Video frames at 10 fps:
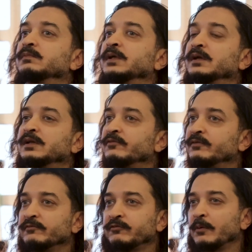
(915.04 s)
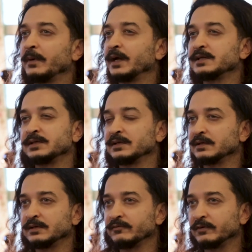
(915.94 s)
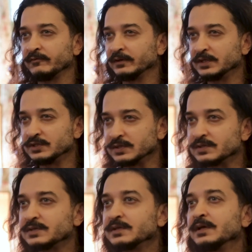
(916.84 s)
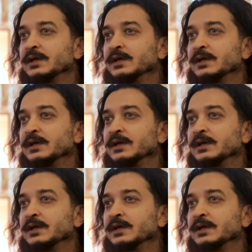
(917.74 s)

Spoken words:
There are different formats, there are different villages,